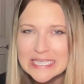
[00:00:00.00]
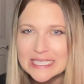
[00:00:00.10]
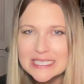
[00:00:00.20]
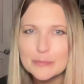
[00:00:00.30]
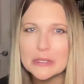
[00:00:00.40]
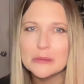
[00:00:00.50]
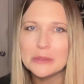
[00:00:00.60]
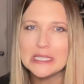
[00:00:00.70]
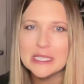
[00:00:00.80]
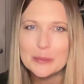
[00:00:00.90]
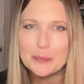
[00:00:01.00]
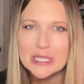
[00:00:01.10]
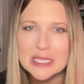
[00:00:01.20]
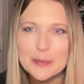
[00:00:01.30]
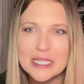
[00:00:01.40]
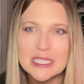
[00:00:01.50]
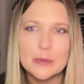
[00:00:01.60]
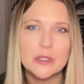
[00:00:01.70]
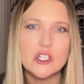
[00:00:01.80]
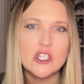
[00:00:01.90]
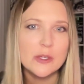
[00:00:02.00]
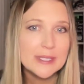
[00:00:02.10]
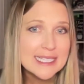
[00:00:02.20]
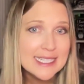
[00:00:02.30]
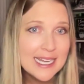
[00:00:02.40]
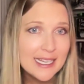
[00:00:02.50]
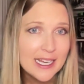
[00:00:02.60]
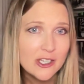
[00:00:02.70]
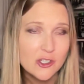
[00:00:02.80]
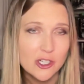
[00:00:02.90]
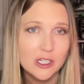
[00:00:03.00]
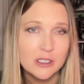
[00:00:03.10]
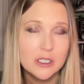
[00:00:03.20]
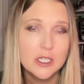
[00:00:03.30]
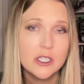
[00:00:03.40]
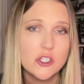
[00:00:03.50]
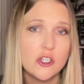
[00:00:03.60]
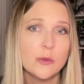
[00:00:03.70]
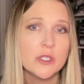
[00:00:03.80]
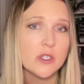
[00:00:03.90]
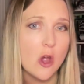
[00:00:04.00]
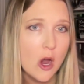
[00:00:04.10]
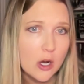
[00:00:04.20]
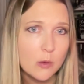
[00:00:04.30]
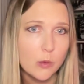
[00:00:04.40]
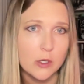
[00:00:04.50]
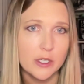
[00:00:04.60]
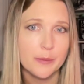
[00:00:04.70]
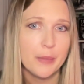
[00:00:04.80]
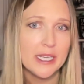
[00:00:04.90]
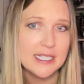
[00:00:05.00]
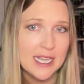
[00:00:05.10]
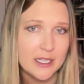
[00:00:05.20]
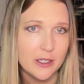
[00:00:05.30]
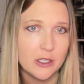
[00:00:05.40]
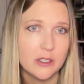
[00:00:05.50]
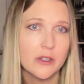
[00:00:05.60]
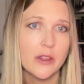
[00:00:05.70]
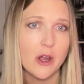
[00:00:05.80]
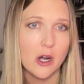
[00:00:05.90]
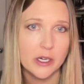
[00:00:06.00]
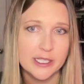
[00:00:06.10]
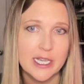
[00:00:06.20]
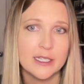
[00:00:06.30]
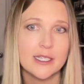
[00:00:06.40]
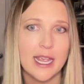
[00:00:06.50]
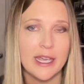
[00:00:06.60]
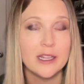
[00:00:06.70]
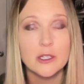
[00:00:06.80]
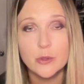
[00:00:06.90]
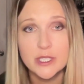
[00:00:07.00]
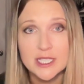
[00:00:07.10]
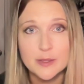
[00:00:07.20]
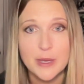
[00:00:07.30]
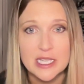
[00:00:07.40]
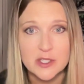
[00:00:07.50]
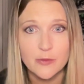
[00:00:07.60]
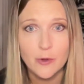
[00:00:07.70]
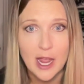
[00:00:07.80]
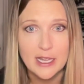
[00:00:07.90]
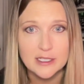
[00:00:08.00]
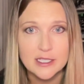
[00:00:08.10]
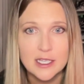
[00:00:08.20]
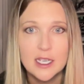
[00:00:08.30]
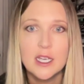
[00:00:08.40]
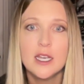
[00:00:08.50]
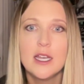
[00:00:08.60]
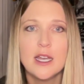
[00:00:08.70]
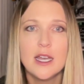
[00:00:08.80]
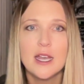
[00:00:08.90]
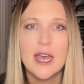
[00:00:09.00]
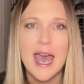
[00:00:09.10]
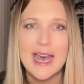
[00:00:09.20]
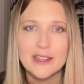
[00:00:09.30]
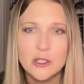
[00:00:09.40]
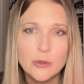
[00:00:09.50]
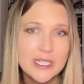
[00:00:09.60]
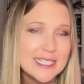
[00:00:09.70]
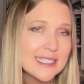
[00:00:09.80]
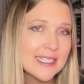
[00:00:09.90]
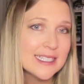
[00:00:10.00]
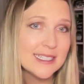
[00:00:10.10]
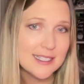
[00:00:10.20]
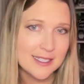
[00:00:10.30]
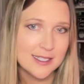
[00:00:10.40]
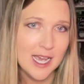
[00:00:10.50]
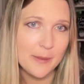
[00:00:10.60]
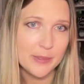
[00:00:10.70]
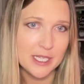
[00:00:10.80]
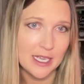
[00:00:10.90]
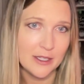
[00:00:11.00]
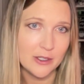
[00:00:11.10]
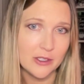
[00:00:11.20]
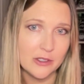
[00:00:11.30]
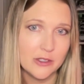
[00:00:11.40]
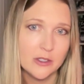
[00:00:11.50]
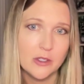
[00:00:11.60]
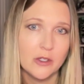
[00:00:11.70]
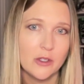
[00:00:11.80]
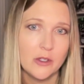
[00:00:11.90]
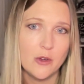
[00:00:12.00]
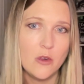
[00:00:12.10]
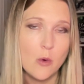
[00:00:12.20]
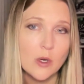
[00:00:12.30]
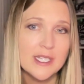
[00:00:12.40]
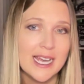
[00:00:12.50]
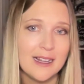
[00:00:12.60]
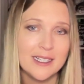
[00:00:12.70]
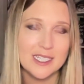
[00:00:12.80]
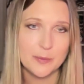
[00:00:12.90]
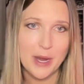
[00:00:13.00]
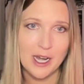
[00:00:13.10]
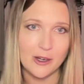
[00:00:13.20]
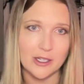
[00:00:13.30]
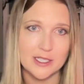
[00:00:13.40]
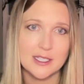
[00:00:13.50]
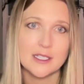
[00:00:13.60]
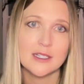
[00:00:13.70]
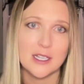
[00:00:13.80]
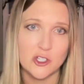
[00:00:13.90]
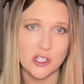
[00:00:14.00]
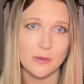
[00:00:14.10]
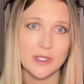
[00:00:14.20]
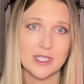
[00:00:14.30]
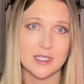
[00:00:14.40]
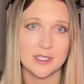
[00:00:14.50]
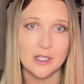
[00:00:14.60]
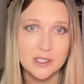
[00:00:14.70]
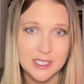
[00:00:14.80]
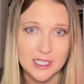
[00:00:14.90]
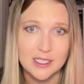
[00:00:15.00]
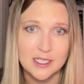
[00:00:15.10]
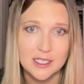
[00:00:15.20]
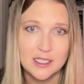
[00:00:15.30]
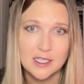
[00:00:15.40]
it's pretty weak, but it's because when she was a teenager, she was R-worded by Daniel, the architect and Lucas's best friend. And Lucas didn't stop Daniel, nor tell his parents that she was assaulted.